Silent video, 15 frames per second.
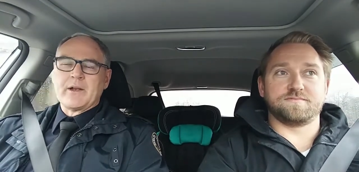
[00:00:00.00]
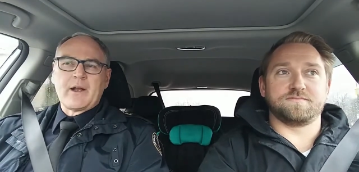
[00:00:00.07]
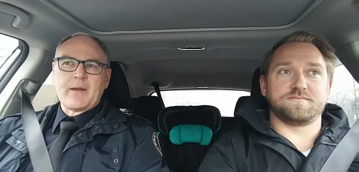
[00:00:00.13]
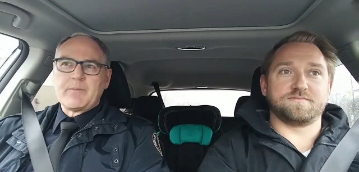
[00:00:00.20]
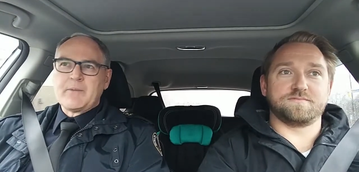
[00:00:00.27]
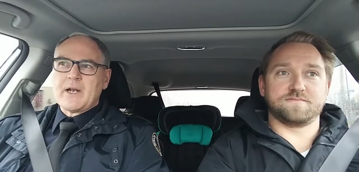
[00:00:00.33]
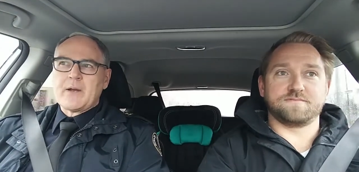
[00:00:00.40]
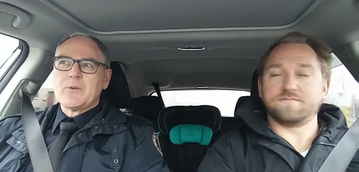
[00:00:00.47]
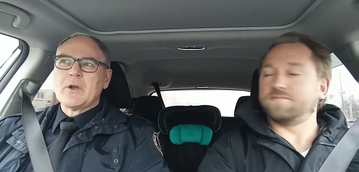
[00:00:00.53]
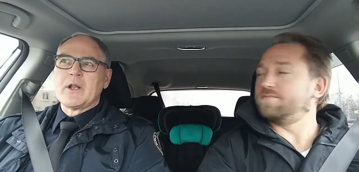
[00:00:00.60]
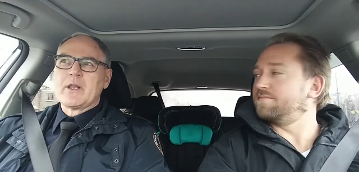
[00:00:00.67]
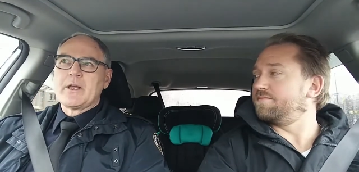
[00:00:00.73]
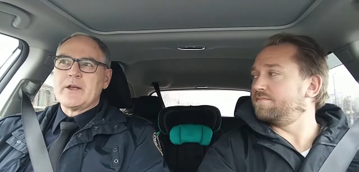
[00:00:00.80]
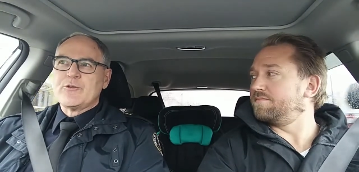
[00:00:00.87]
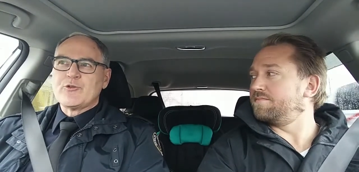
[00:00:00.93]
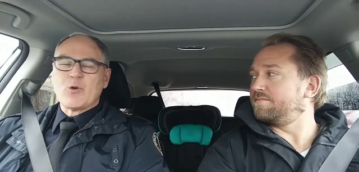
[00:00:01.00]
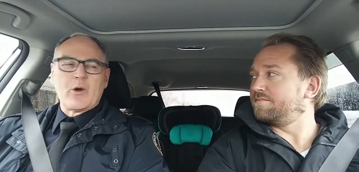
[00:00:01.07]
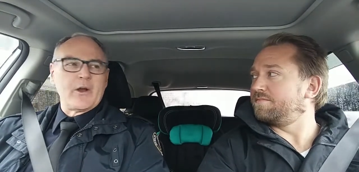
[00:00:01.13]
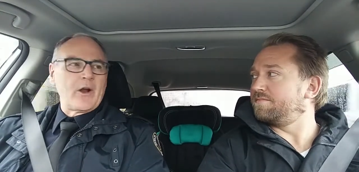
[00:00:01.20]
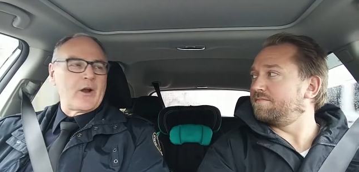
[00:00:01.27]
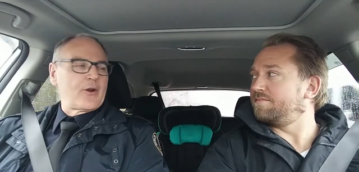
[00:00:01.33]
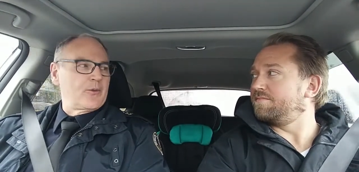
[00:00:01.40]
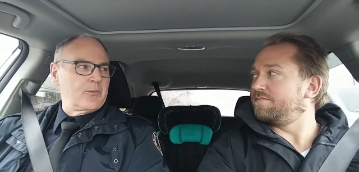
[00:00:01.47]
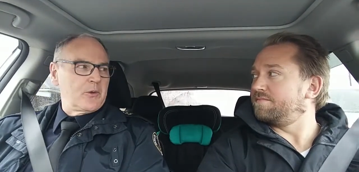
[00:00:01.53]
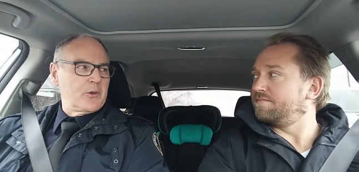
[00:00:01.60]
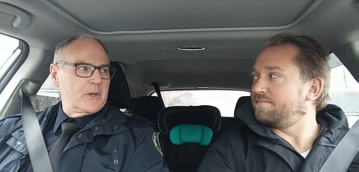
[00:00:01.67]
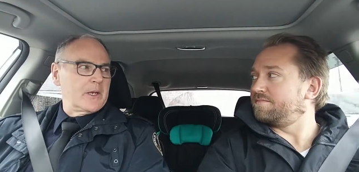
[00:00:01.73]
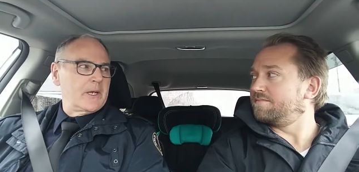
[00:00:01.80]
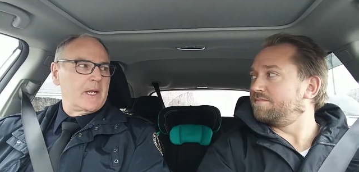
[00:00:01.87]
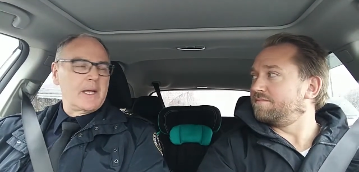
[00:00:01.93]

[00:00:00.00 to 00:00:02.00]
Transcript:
Speaker 1: And I mean, I really enjoy our community